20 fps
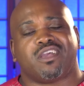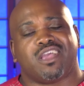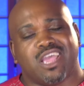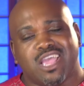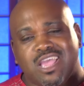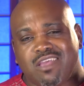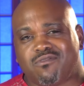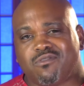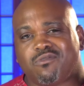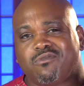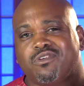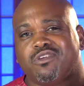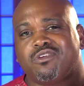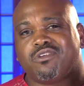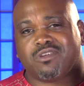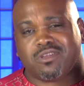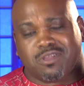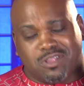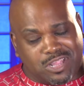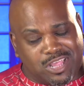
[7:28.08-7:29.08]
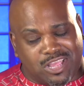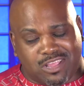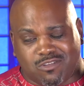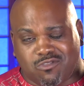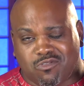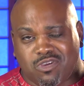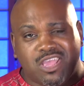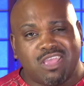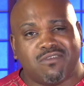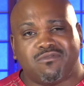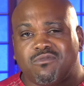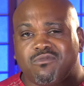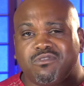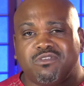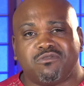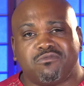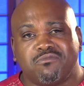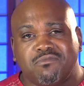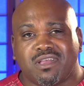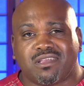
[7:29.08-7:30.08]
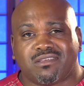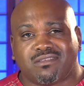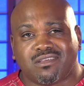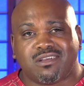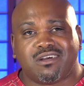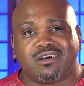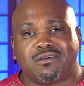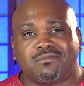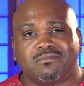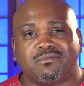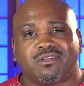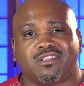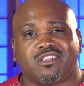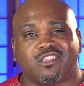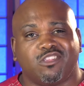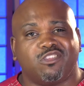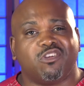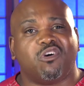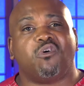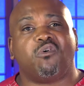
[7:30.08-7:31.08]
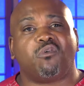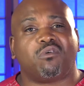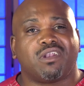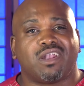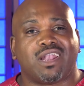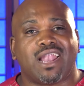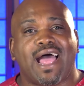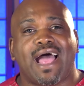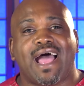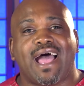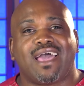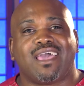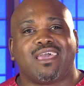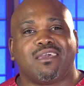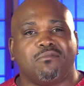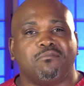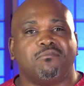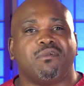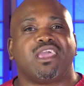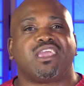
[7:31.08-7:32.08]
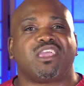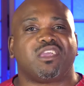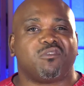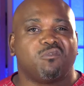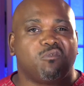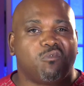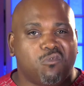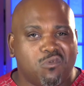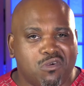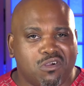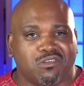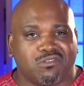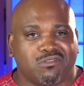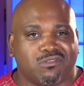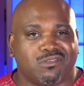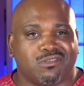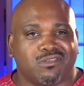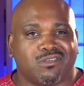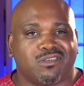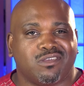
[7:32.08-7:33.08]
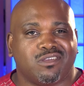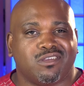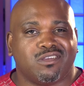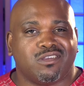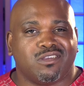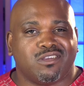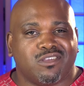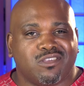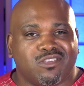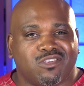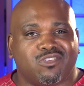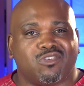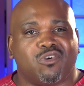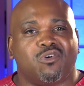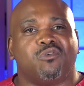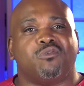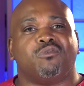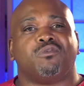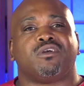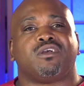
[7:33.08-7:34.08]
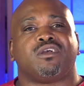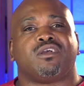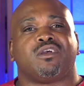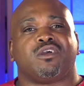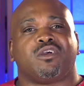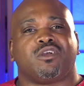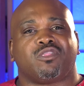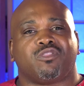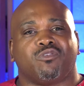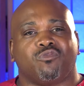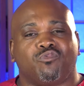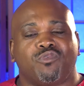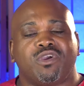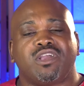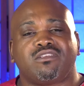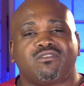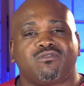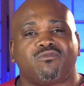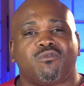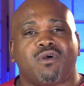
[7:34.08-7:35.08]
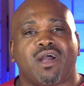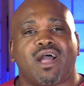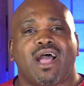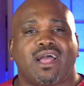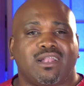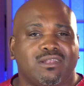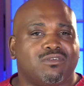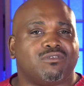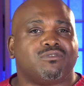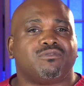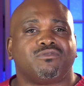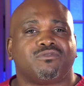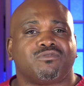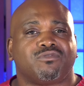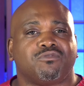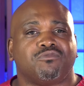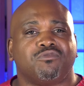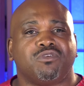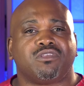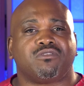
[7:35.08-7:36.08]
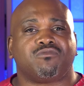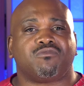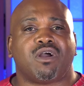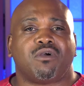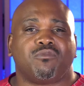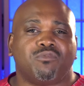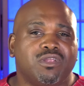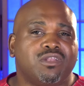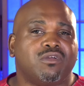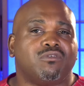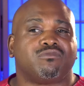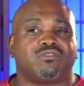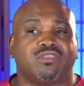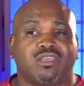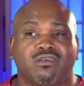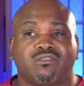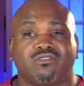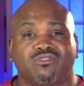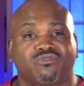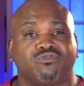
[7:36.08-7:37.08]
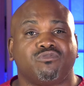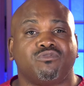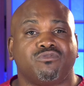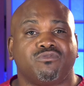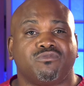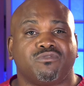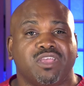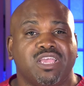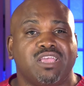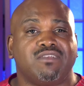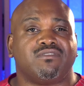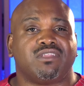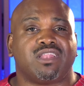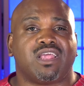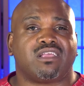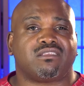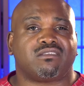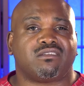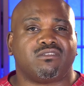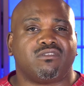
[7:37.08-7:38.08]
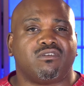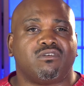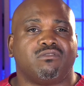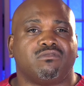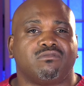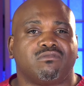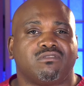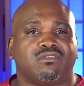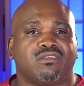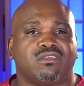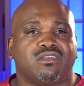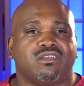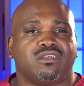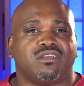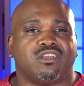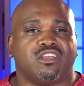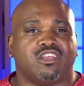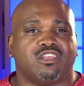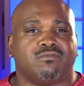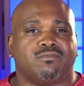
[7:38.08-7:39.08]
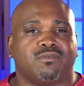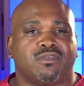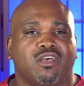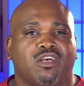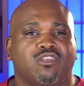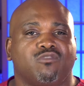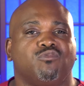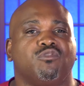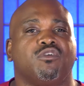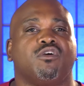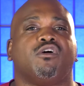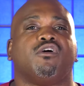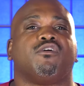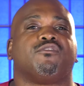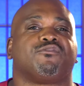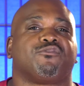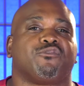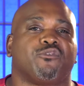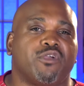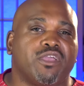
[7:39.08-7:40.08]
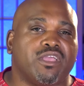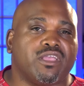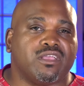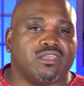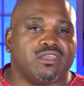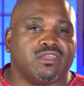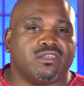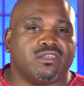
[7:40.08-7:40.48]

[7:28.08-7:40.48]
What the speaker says: Even when you mess up, don't lie and make it worse. So the reason why I know, the reason why we don't tell the truth, even as adults, is because we are afraid.